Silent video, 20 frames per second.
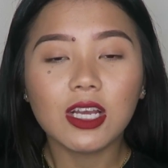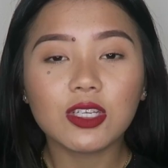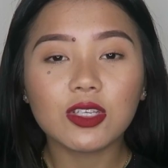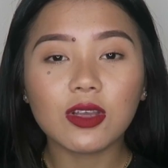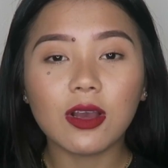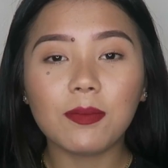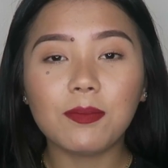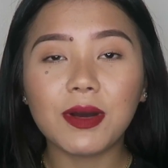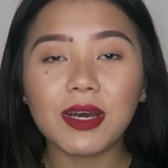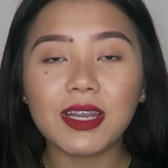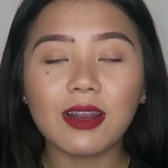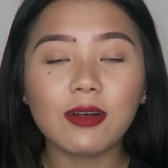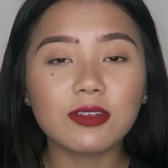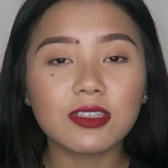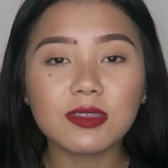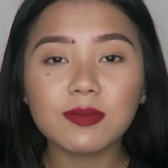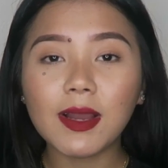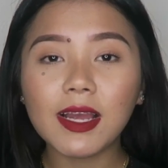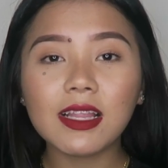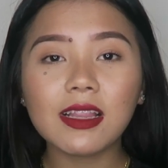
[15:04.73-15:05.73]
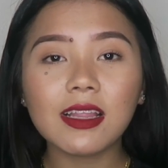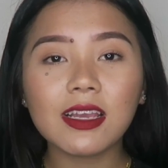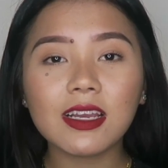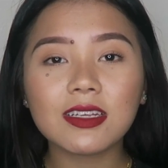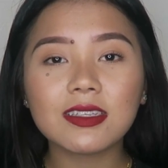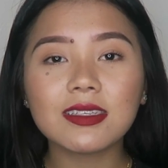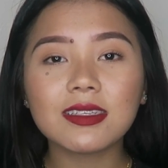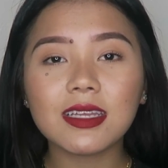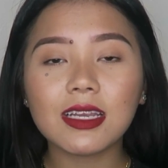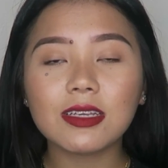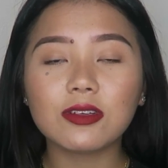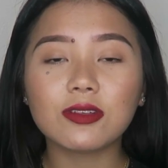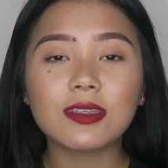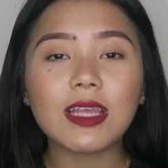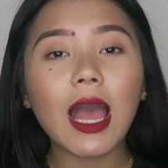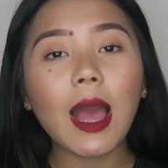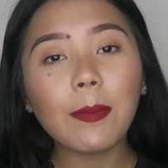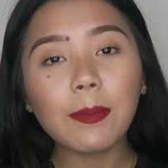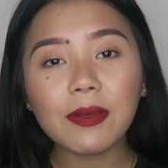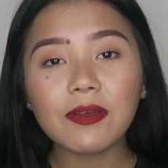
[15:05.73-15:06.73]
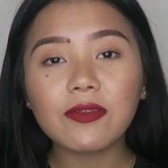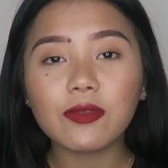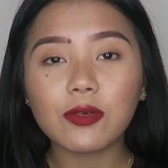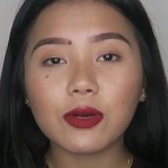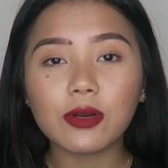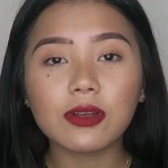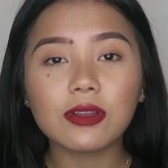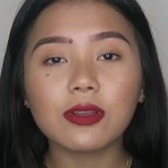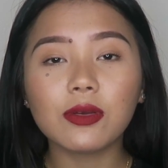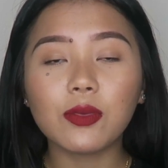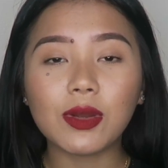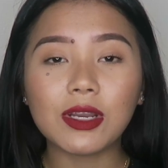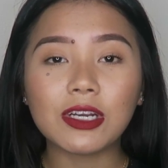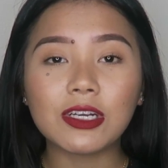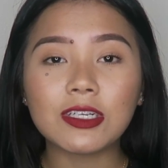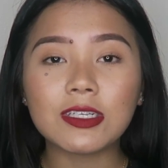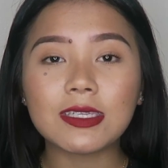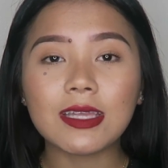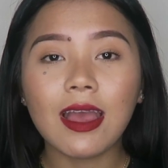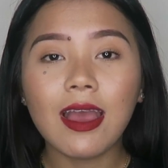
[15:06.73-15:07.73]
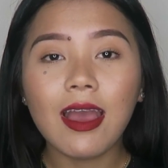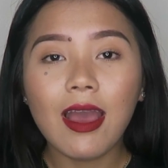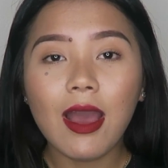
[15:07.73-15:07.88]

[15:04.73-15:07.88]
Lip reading: So, but I was smiling on stage, I was happy for the winners.